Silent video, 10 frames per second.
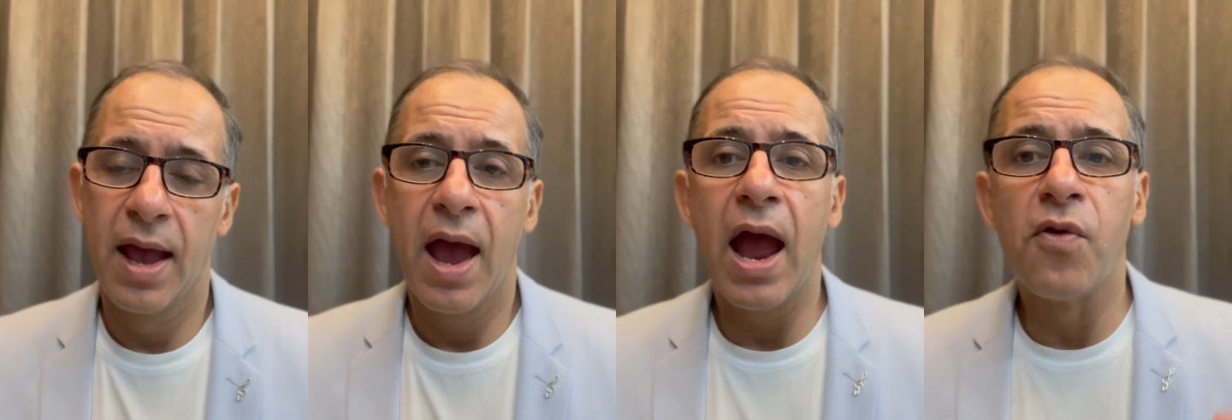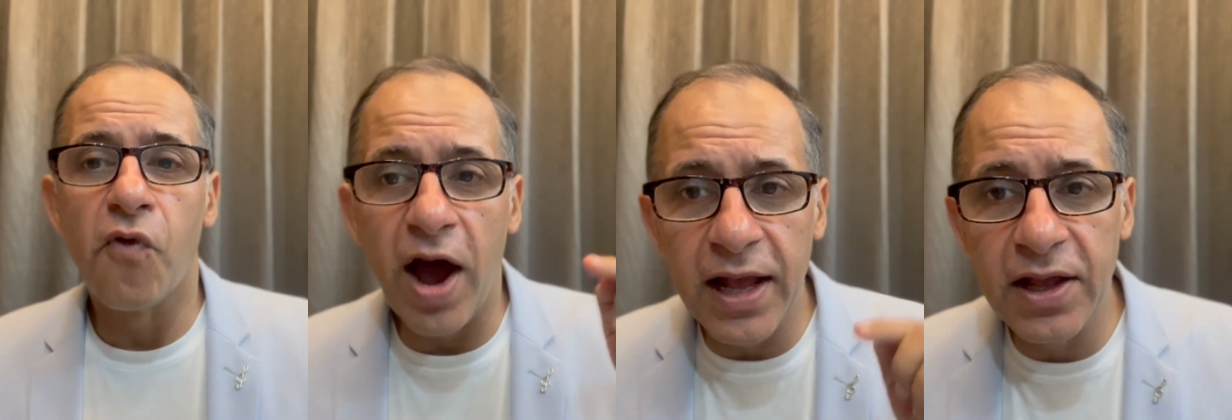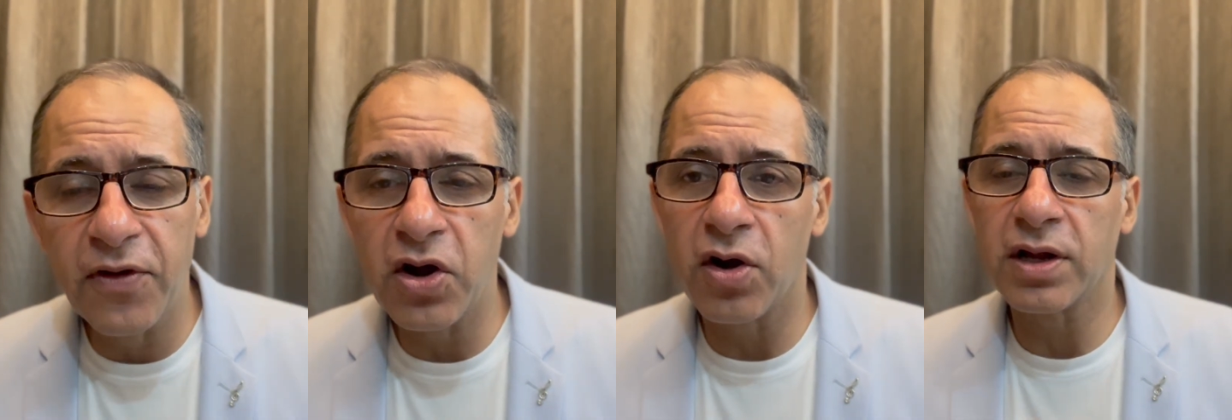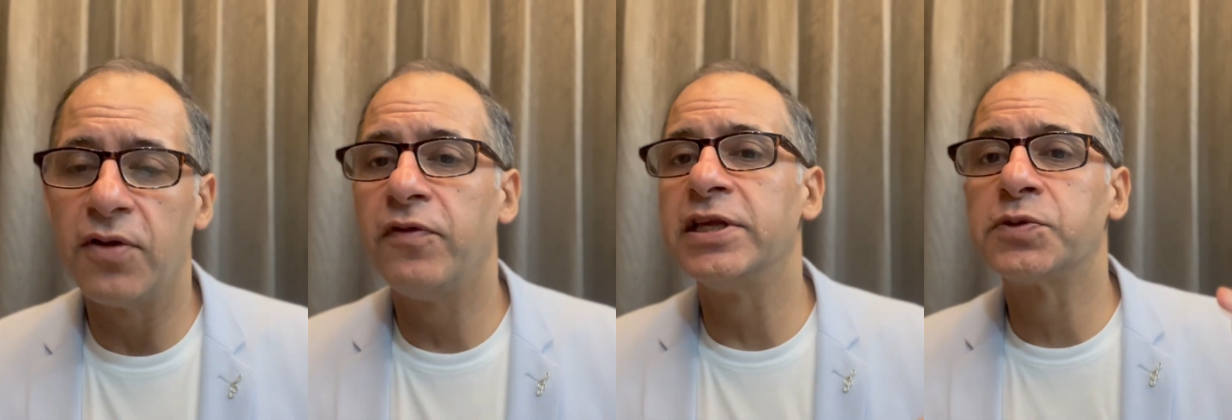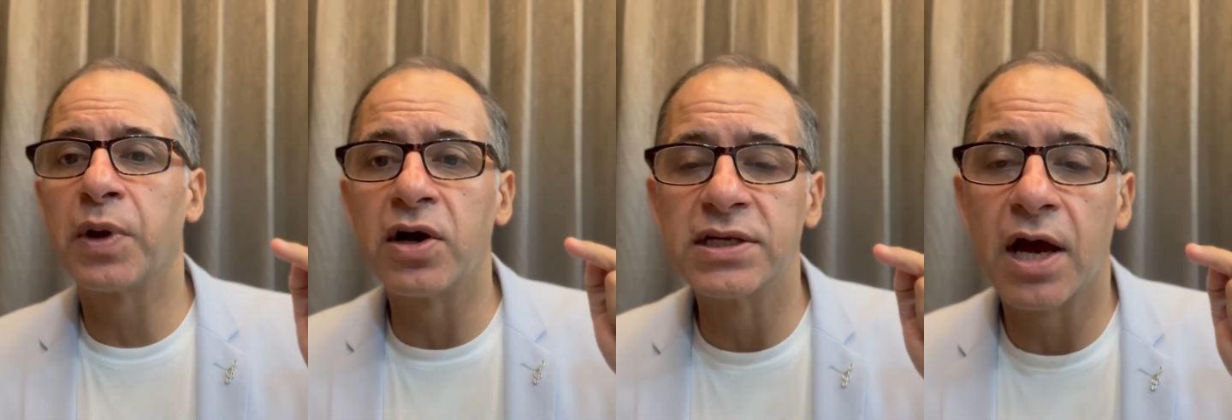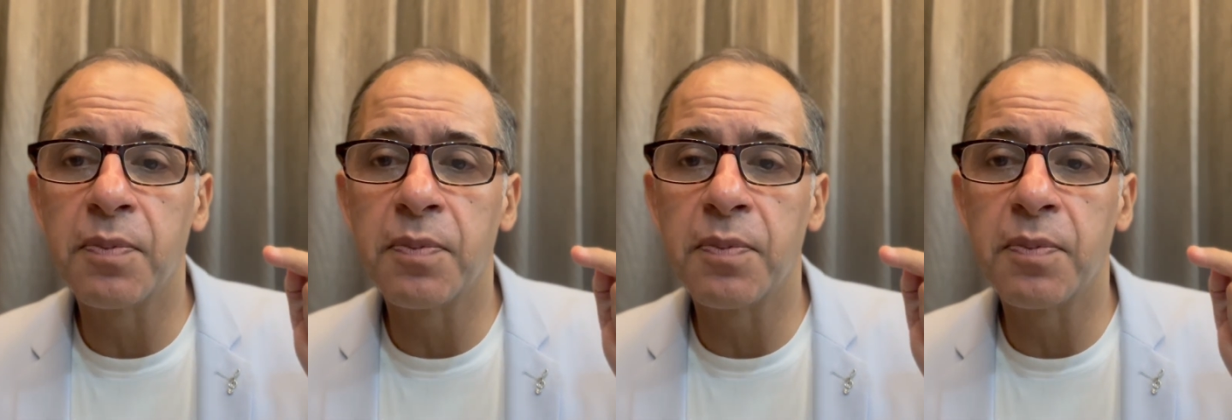And why they were not convinced? Because our